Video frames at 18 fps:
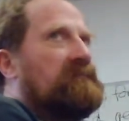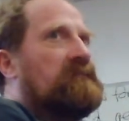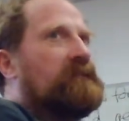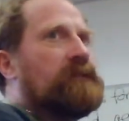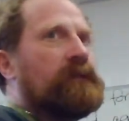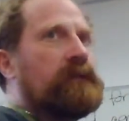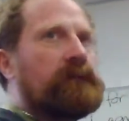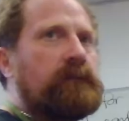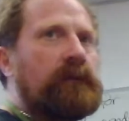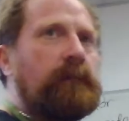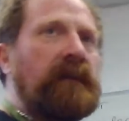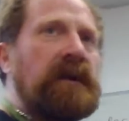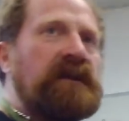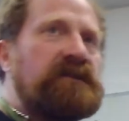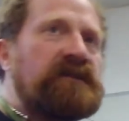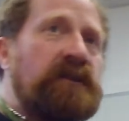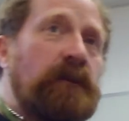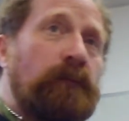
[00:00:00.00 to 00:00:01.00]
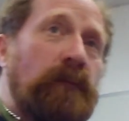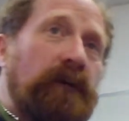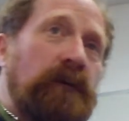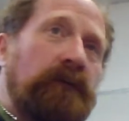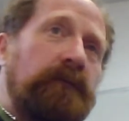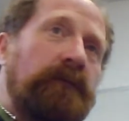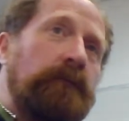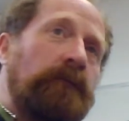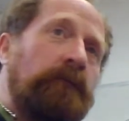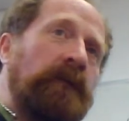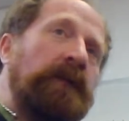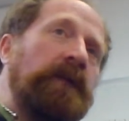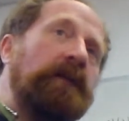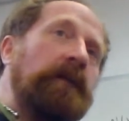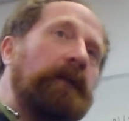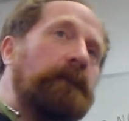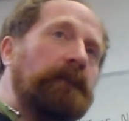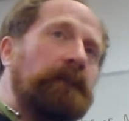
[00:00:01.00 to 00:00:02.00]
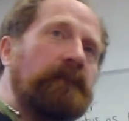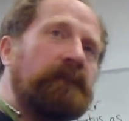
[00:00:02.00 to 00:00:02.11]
amazing, wonderful, or anything?